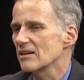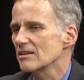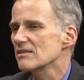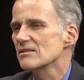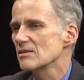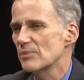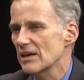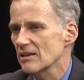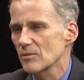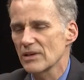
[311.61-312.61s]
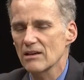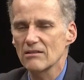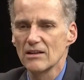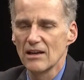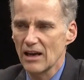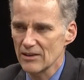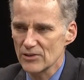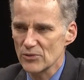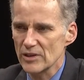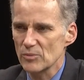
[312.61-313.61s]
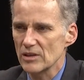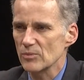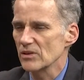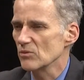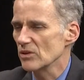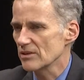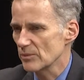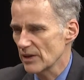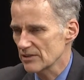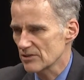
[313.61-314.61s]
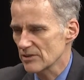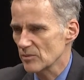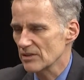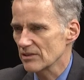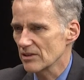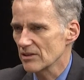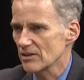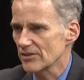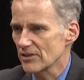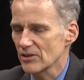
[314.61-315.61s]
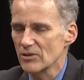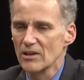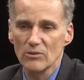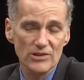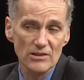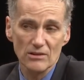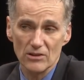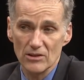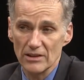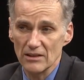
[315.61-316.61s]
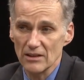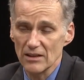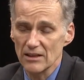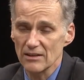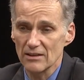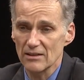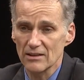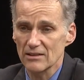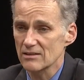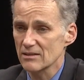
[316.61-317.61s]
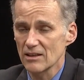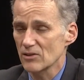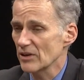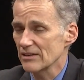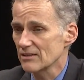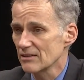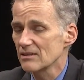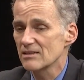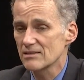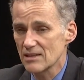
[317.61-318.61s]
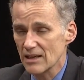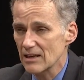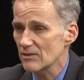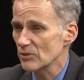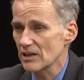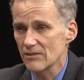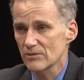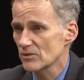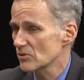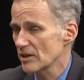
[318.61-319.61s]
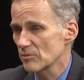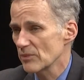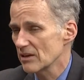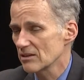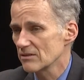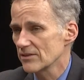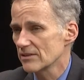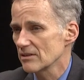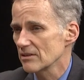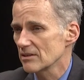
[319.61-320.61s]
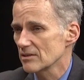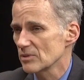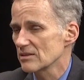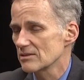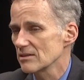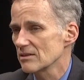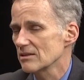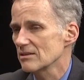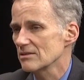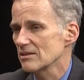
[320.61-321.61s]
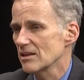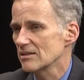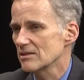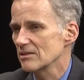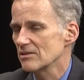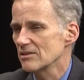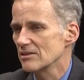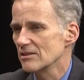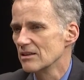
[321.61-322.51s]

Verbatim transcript: of debate about how to treat people and what the best treatments are. So we're still learning a lot, and I think it's a great state and we have great medical facilities, but I still think there's a lot to learn.